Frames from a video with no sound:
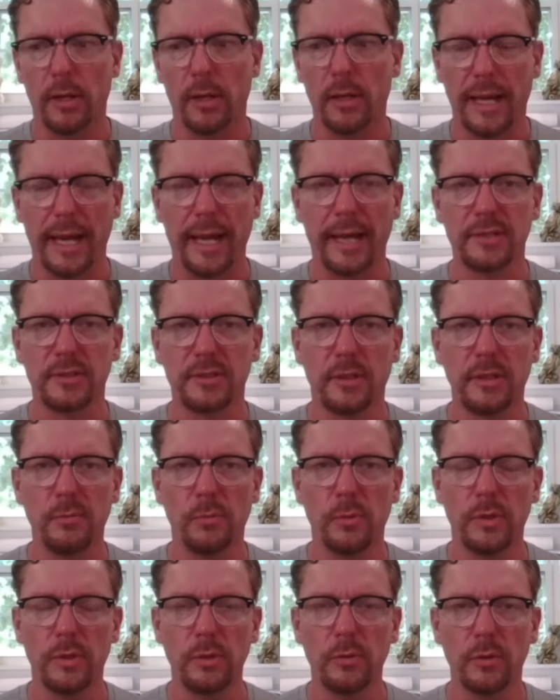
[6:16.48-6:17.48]
Well,
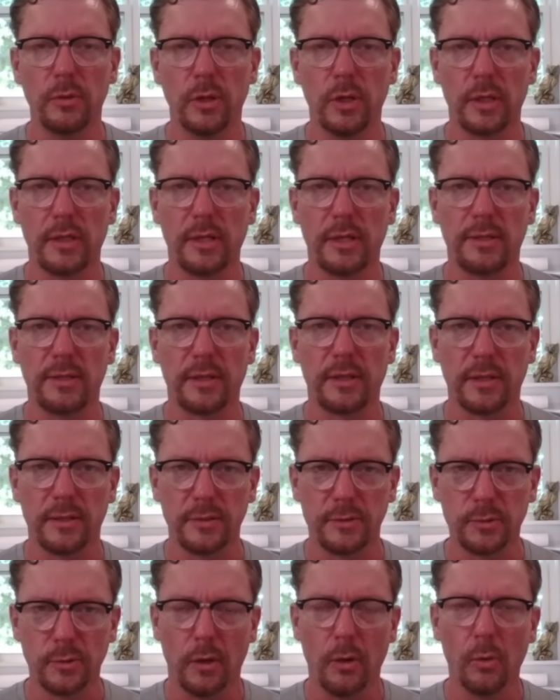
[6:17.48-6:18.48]
actually, when you look at
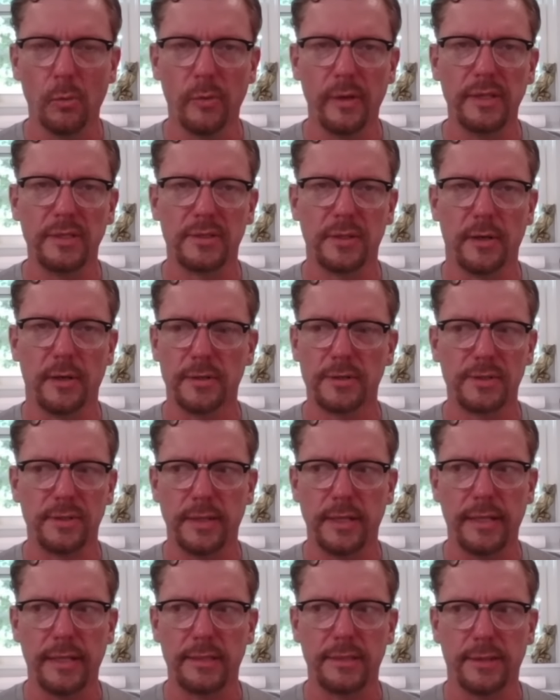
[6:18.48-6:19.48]
the control
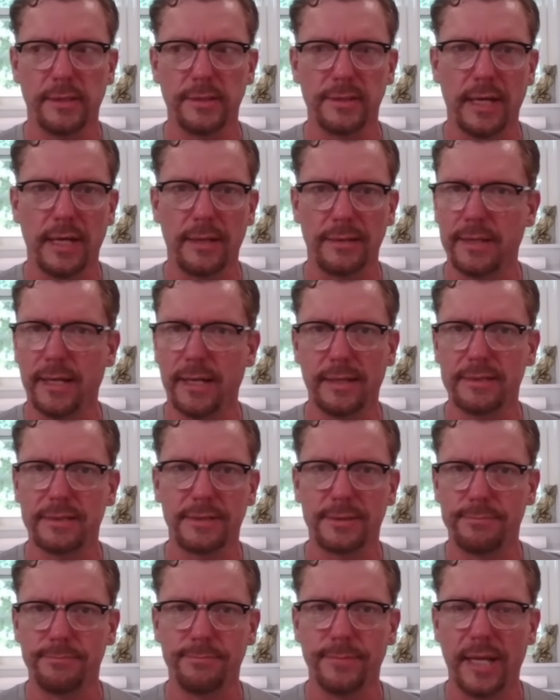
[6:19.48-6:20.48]
research, it turns out
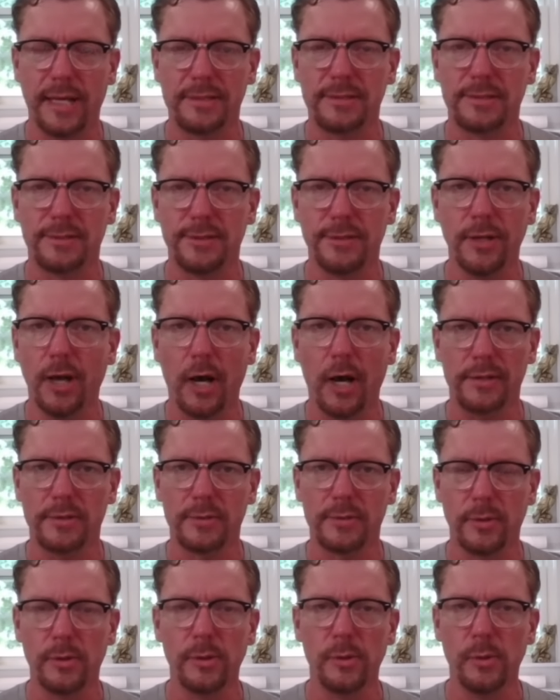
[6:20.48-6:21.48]
that's that's
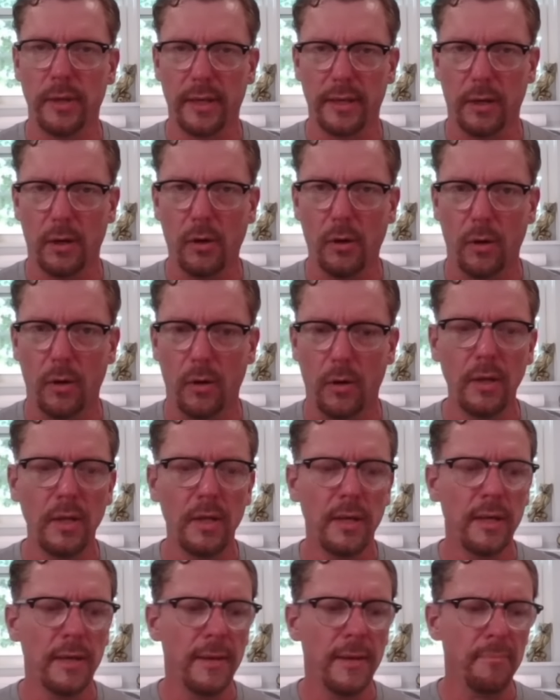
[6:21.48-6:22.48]
not true at
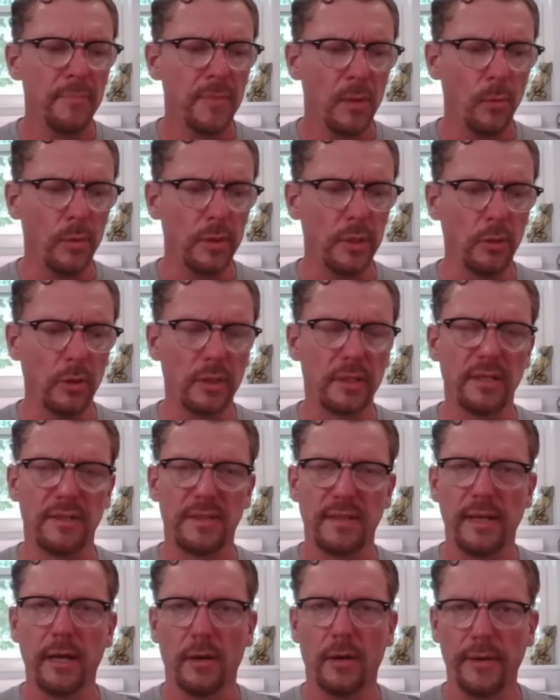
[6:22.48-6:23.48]
all. When you
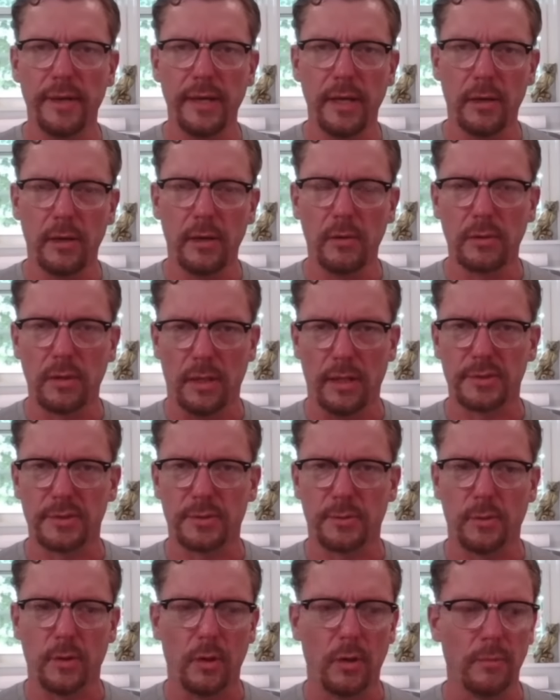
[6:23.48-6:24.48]
look at the LDL
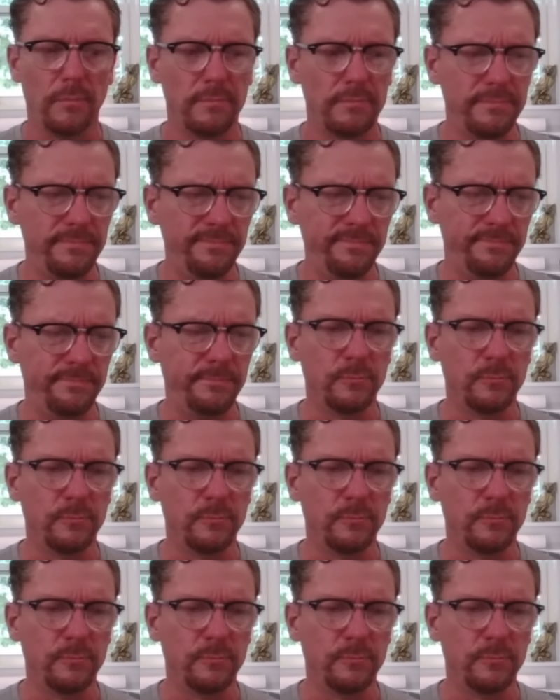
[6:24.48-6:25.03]
cholesterol